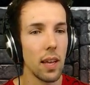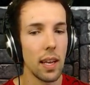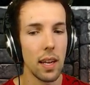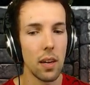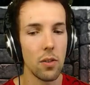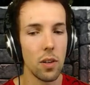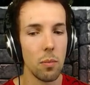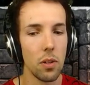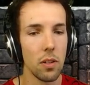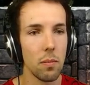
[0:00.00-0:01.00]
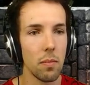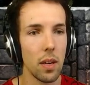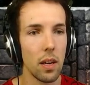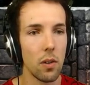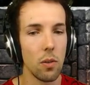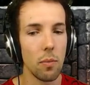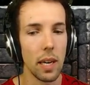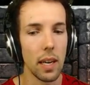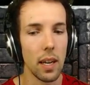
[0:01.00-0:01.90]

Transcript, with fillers: and then go to the bottom uh, gold mine.